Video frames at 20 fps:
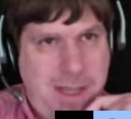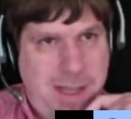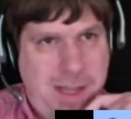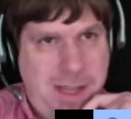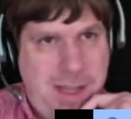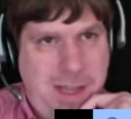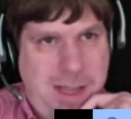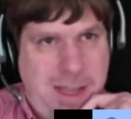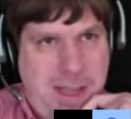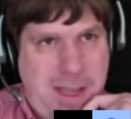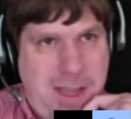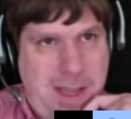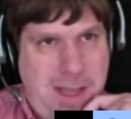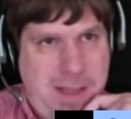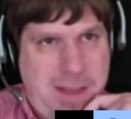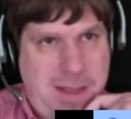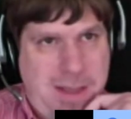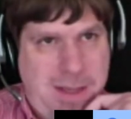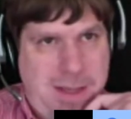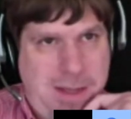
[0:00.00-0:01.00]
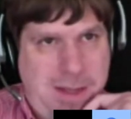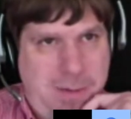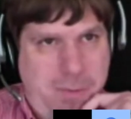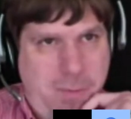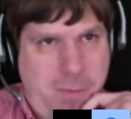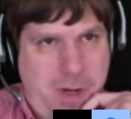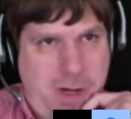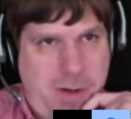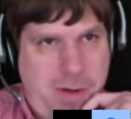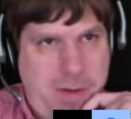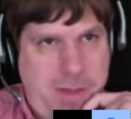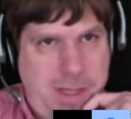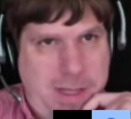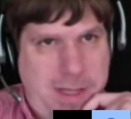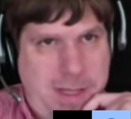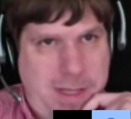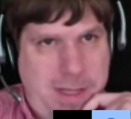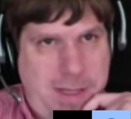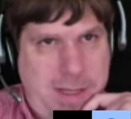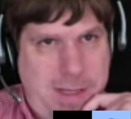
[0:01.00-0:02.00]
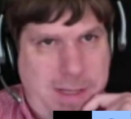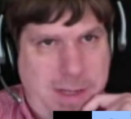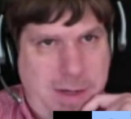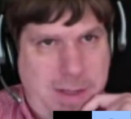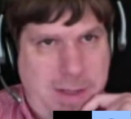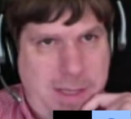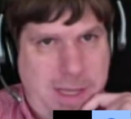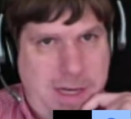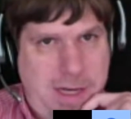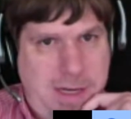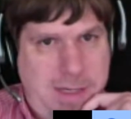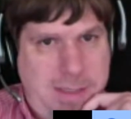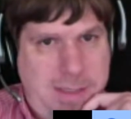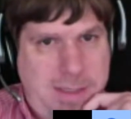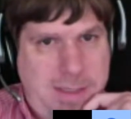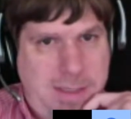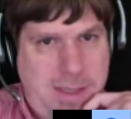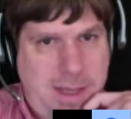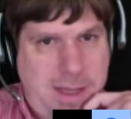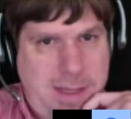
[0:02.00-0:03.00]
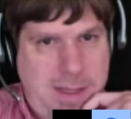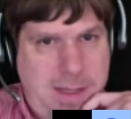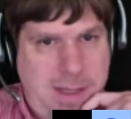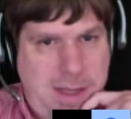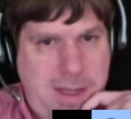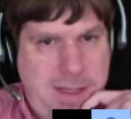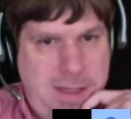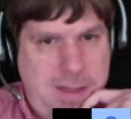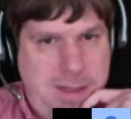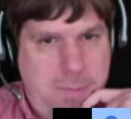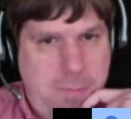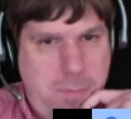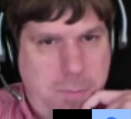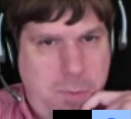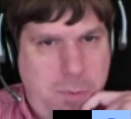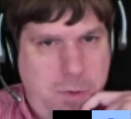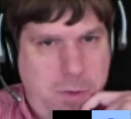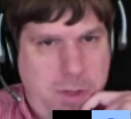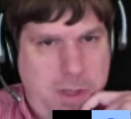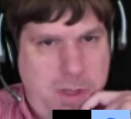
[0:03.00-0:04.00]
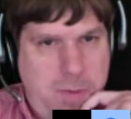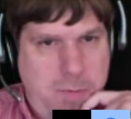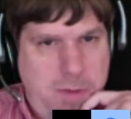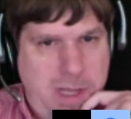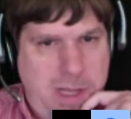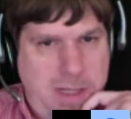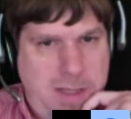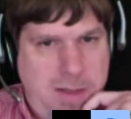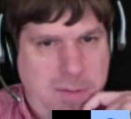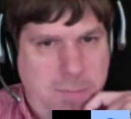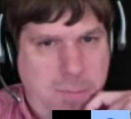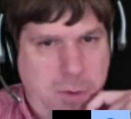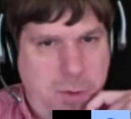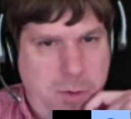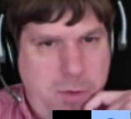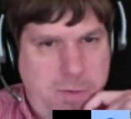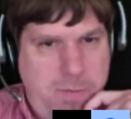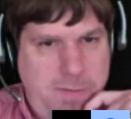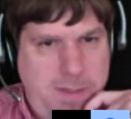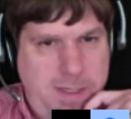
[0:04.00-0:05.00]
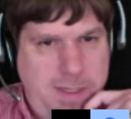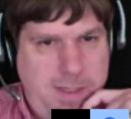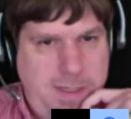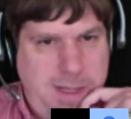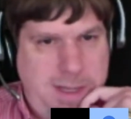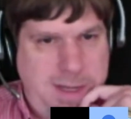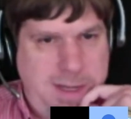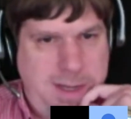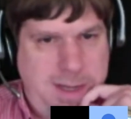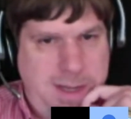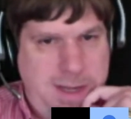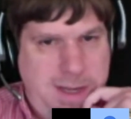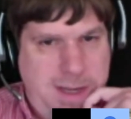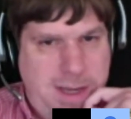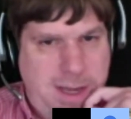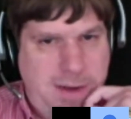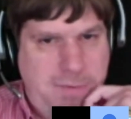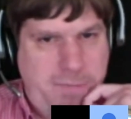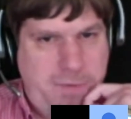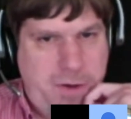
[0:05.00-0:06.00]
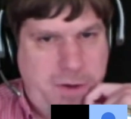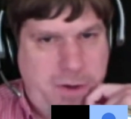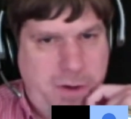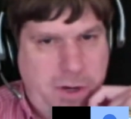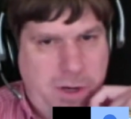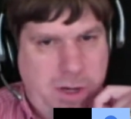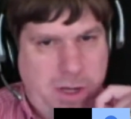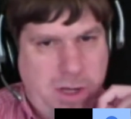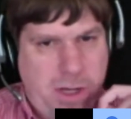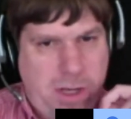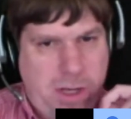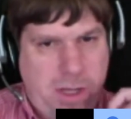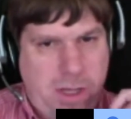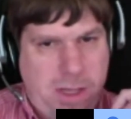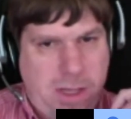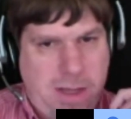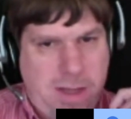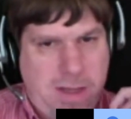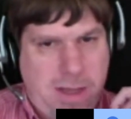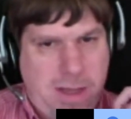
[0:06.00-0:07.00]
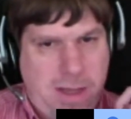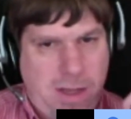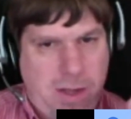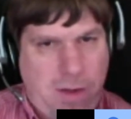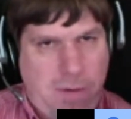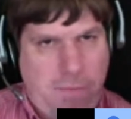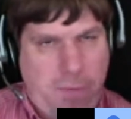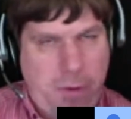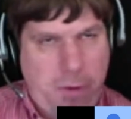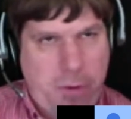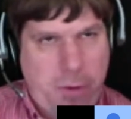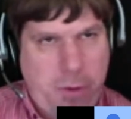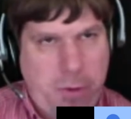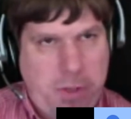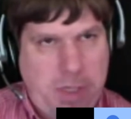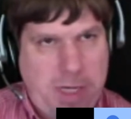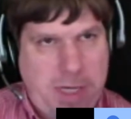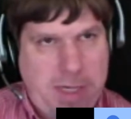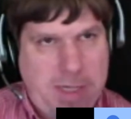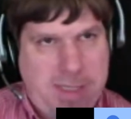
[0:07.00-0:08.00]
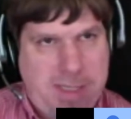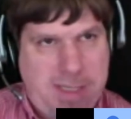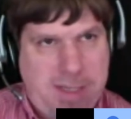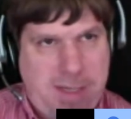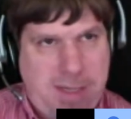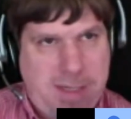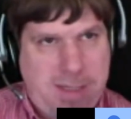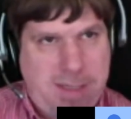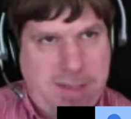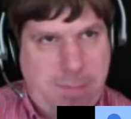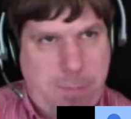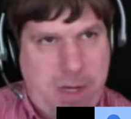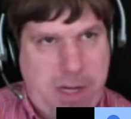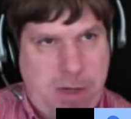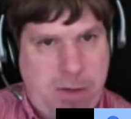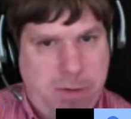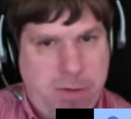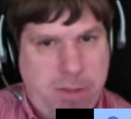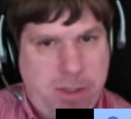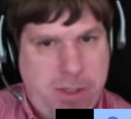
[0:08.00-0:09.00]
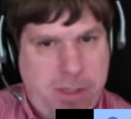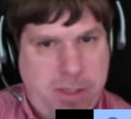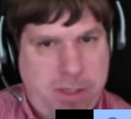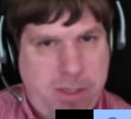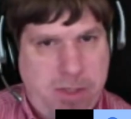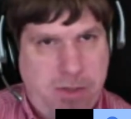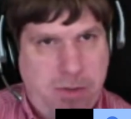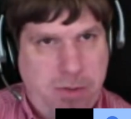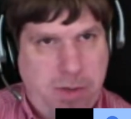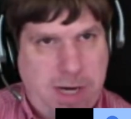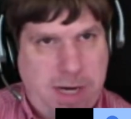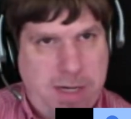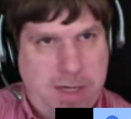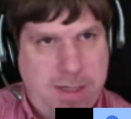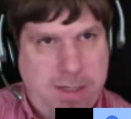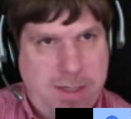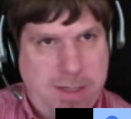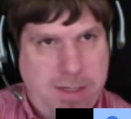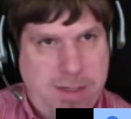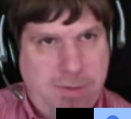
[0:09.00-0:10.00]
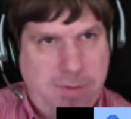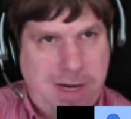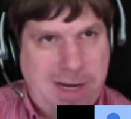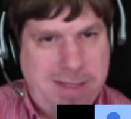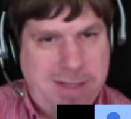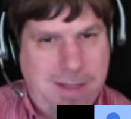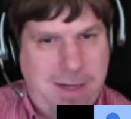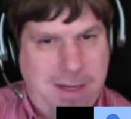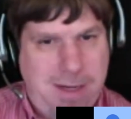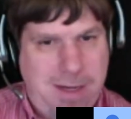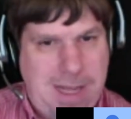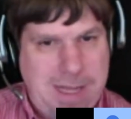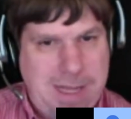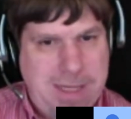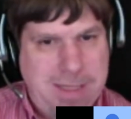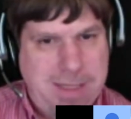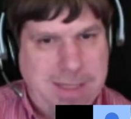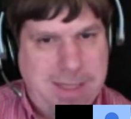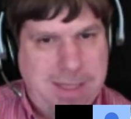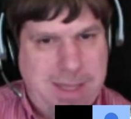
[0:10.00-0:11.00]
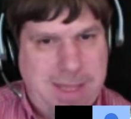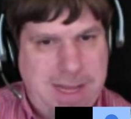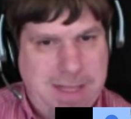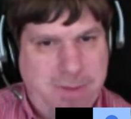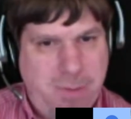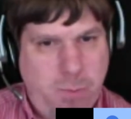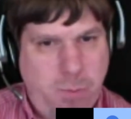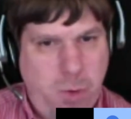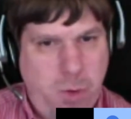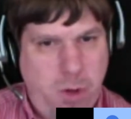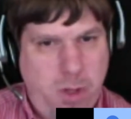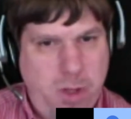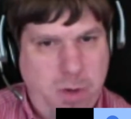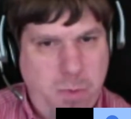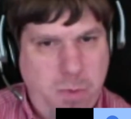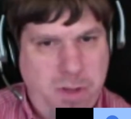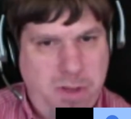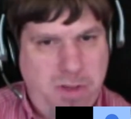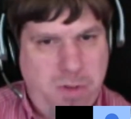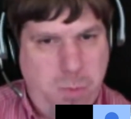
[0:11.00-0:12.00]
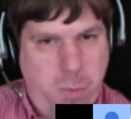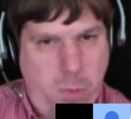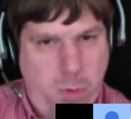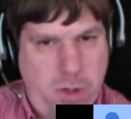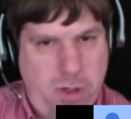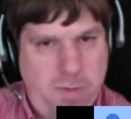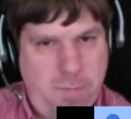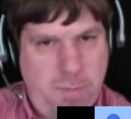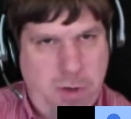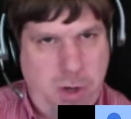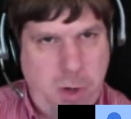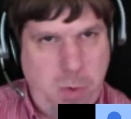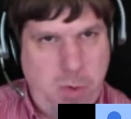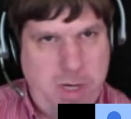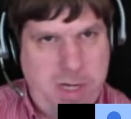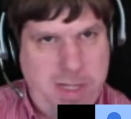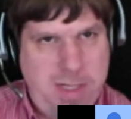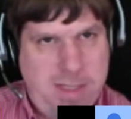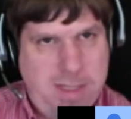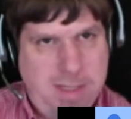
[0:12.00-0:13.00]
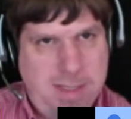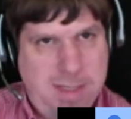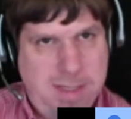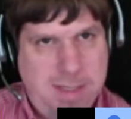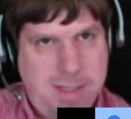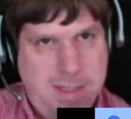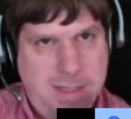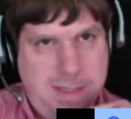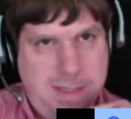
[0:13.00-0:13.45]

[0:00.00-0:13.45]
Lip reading: And well, and then it's like the moves. It's like if you're using a spell to distract the lions, then that's rolling with thwart opponents.